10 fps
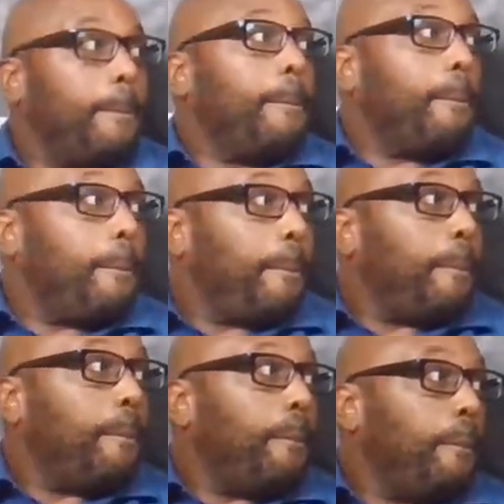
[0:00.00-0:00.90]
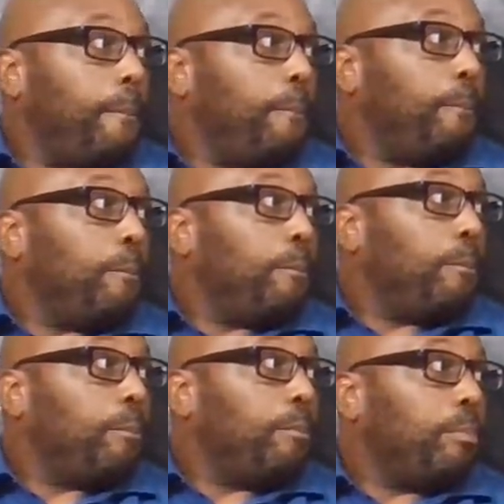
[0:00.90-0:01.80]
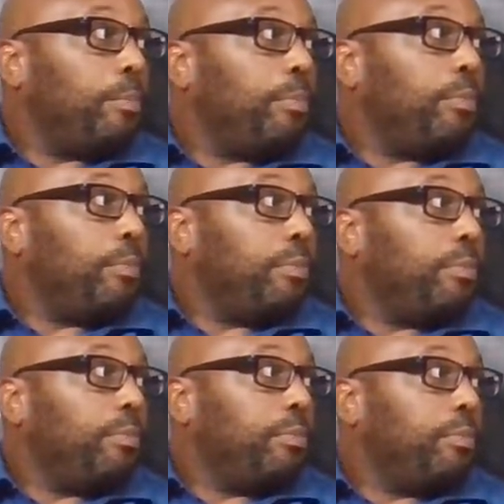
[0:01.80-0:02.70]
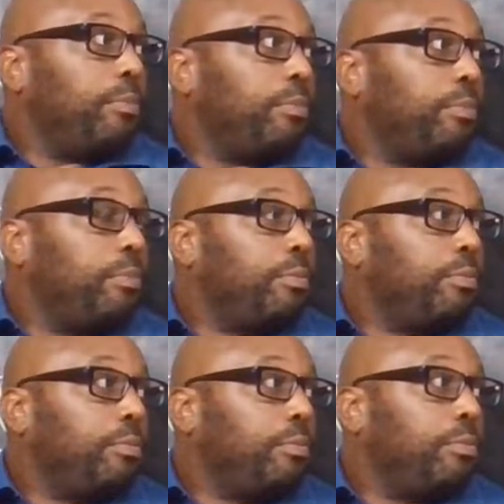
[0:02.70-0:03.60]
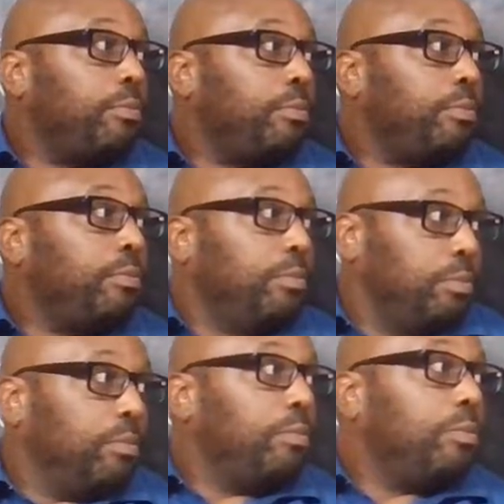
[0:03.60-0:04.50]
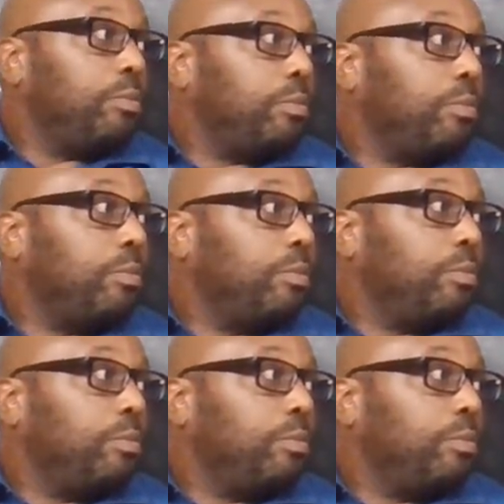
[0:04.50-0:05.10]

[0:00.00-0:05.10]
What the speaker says: (not speaking)